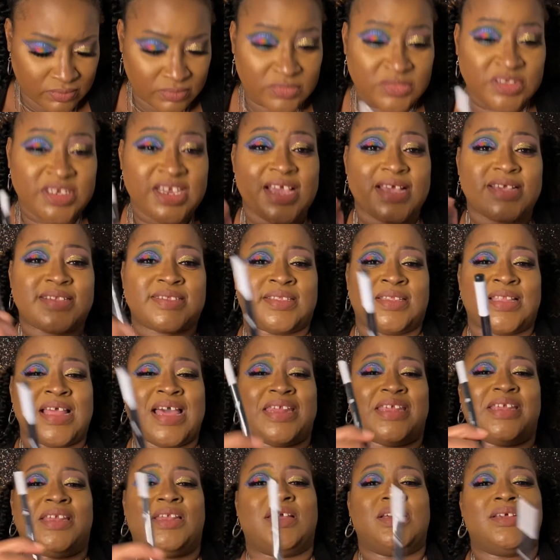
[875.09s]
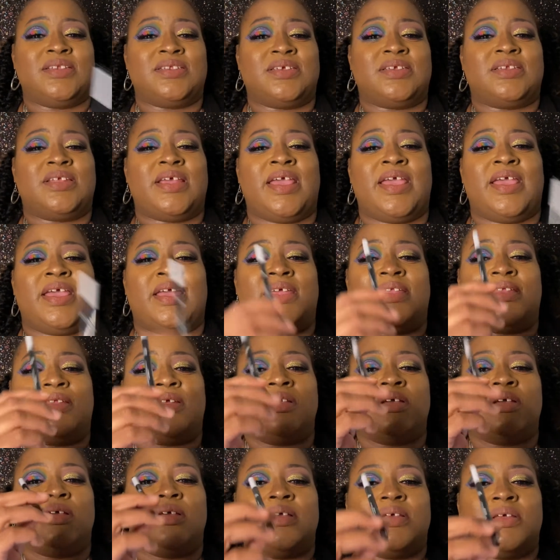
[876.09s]
Yes, Lottie London, and
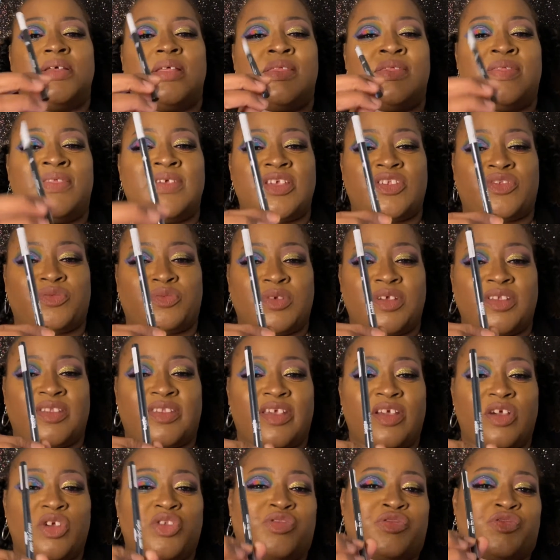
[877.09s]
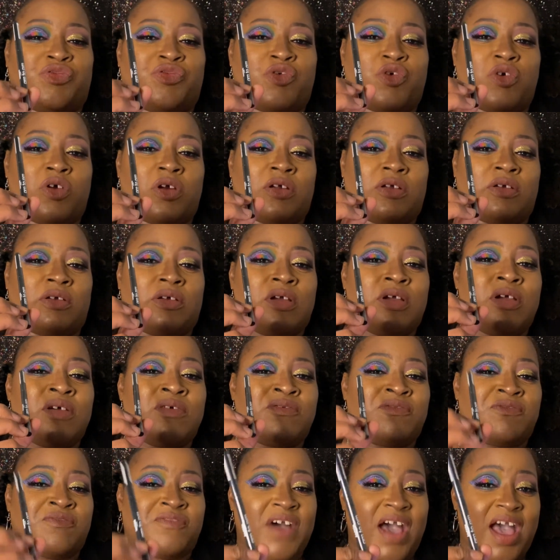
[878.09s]
this retails for
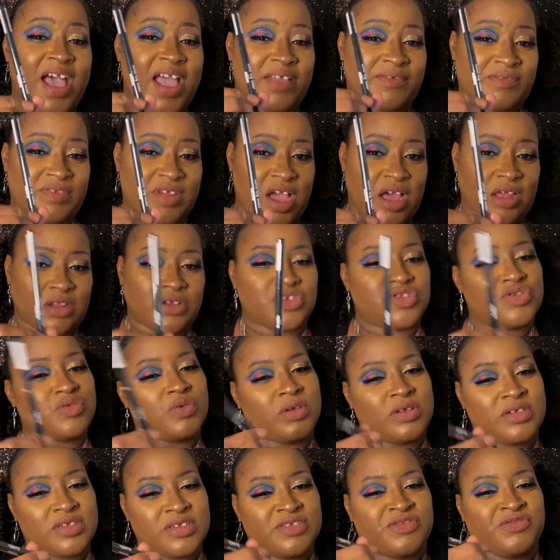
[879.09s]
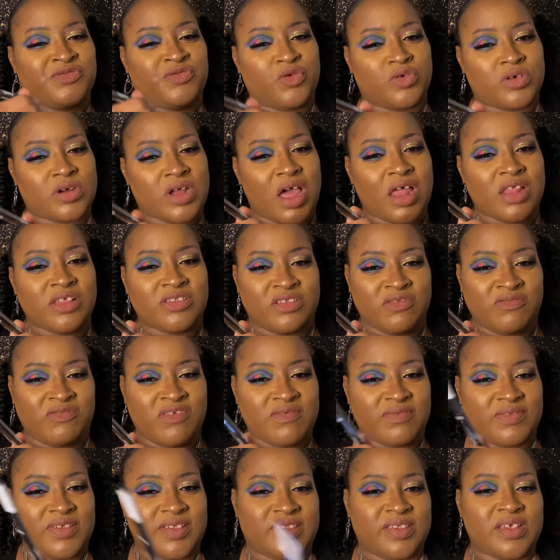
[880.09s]
$5, so it's
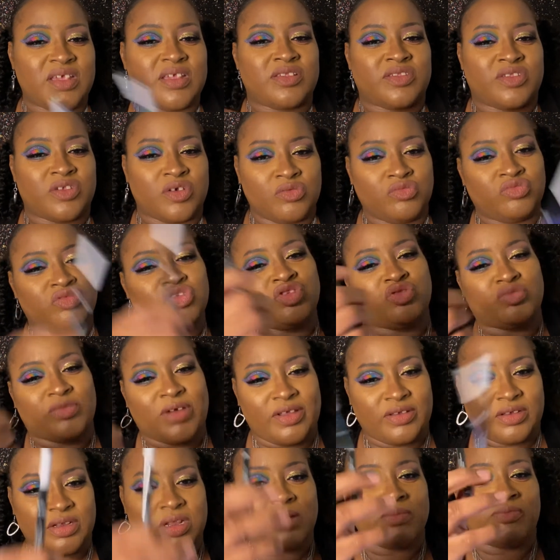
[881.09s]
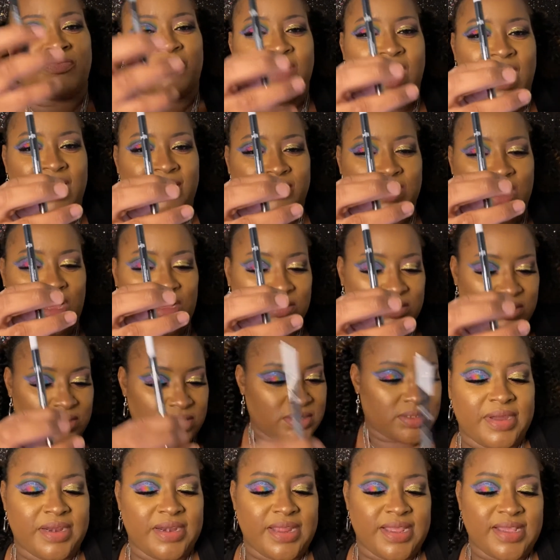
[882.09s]
$4.50, so just round it up
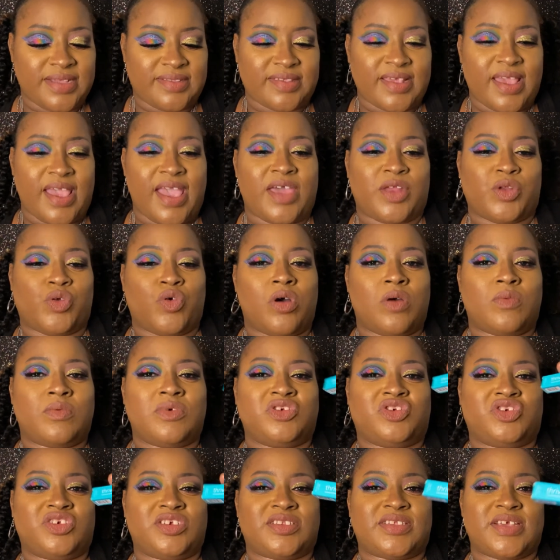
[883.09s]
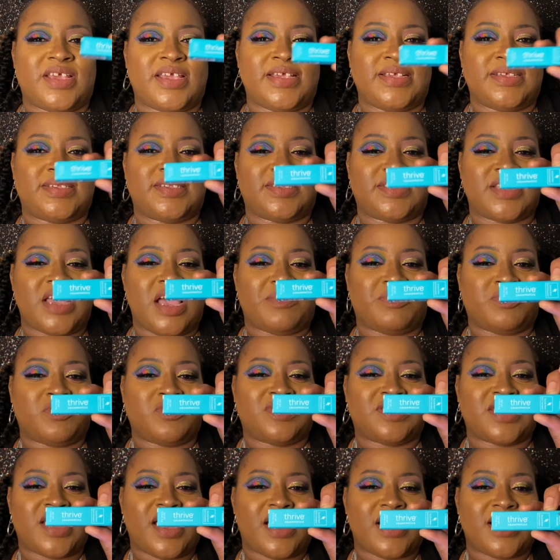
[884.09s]
$5. Next add-on was just a sample
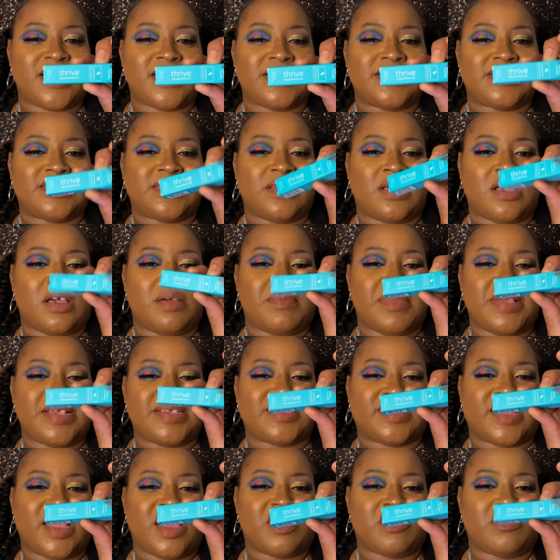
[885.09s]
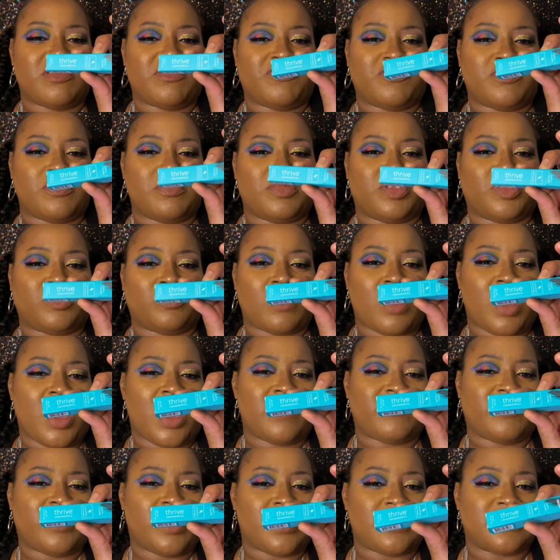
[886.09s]
size mascara from
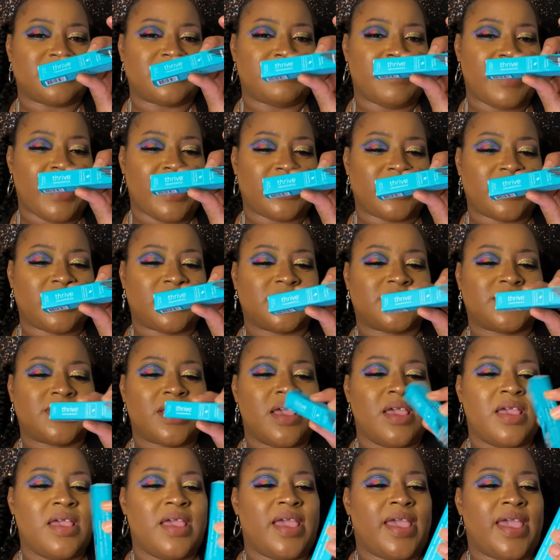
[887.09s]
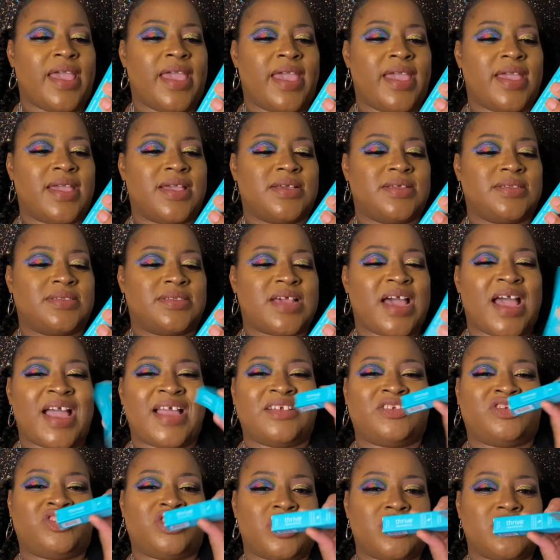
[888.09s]
Thrive Cosmetics, and
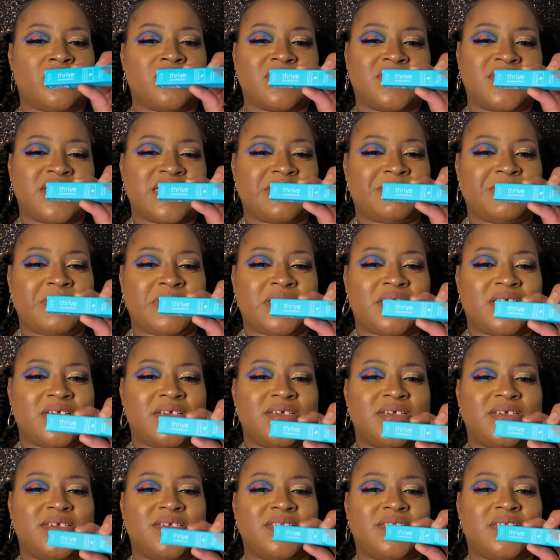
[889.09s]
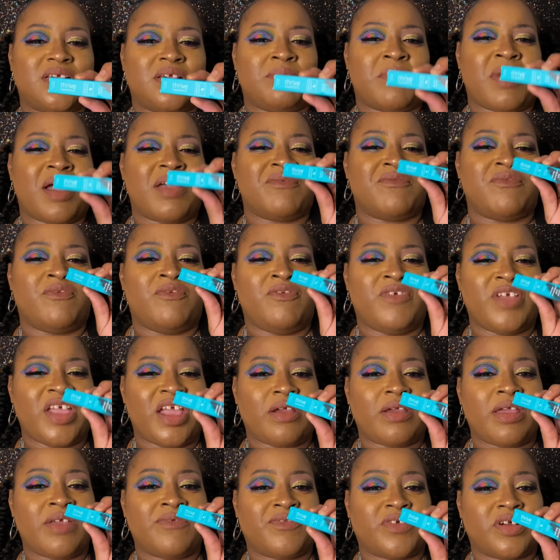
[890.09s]
I chose this because my
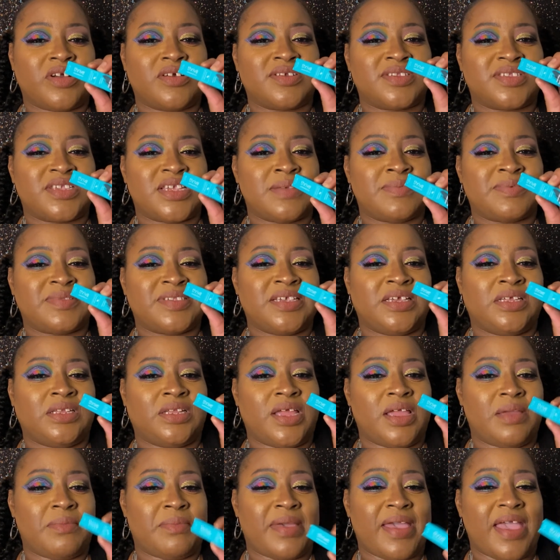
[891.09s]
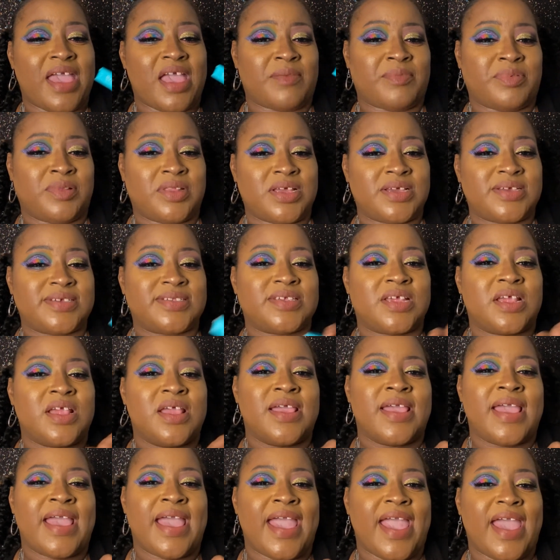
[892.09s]
very first IPSY Glam Bag Plus
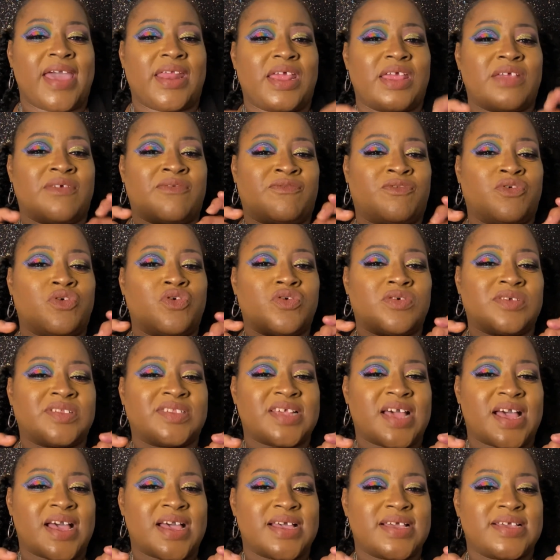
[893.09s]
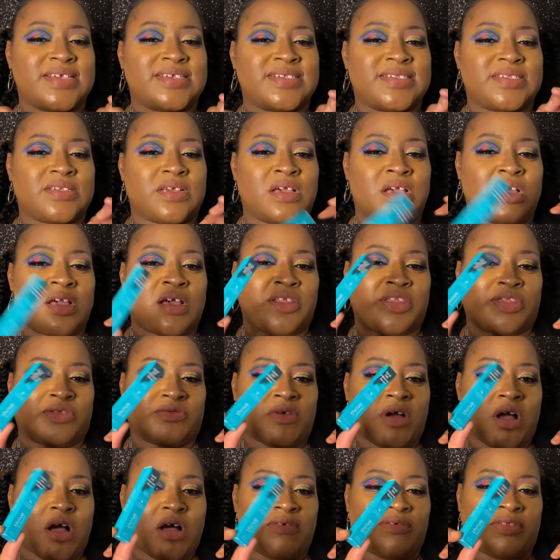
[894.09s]
had a full size
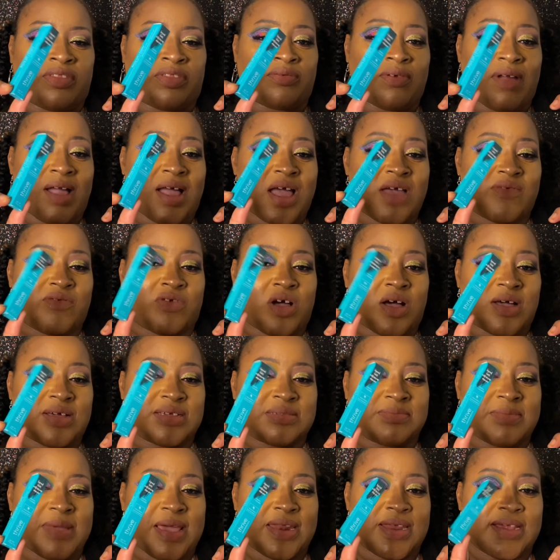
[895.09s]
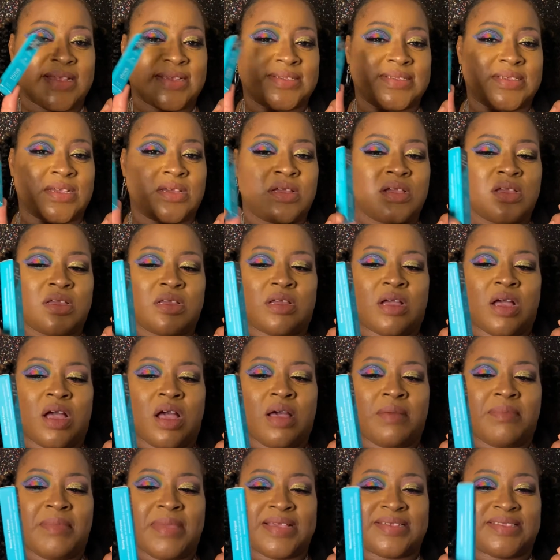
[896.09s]
Thrive Cosmetics
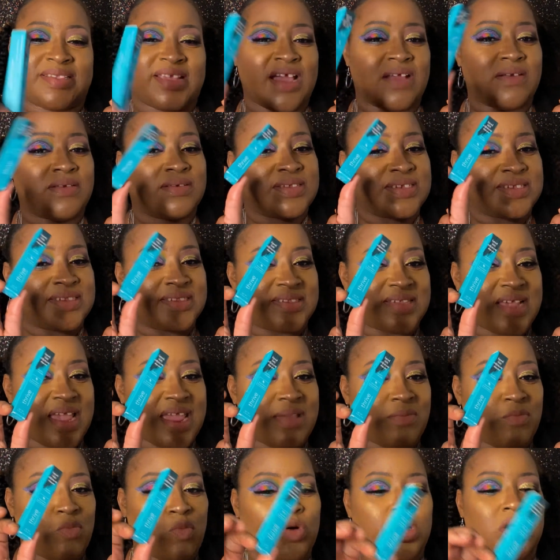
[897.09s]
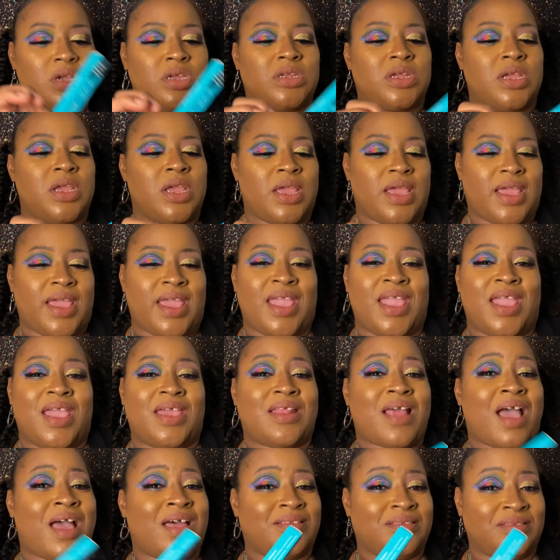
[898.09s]
mascara, the same one,
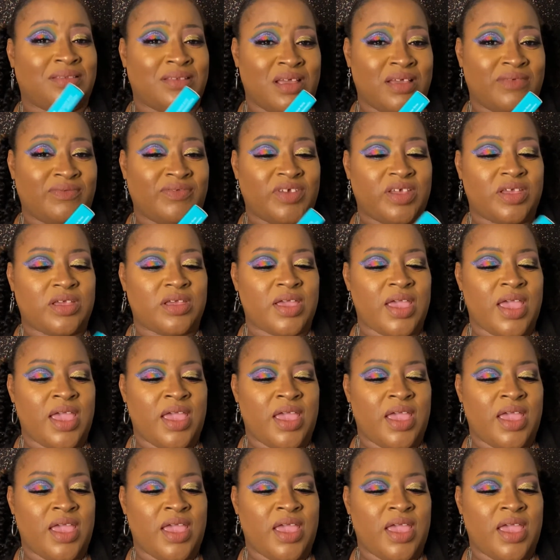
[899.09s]
and I love it.